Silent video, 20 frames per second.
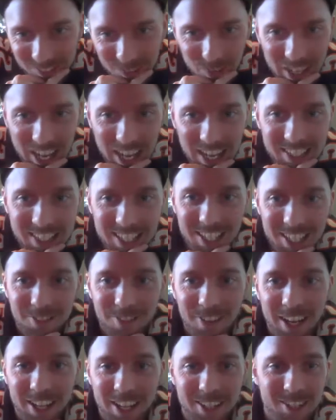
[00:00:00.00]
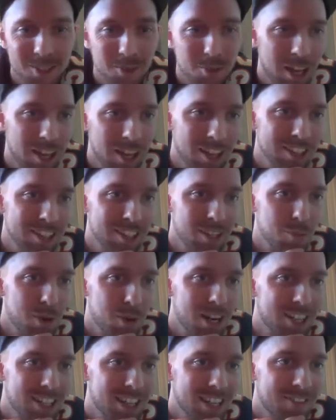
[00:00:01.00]
We got defense. At least the
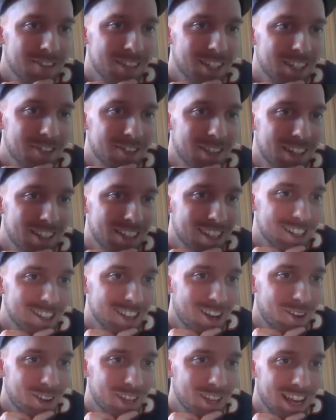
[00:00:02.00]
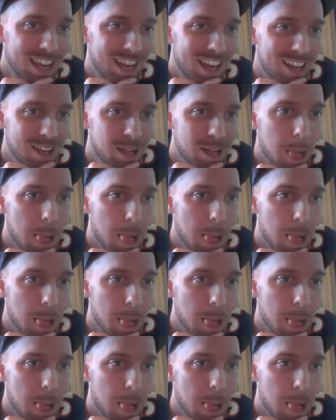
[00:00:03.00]
Bears have defense. That's all we got.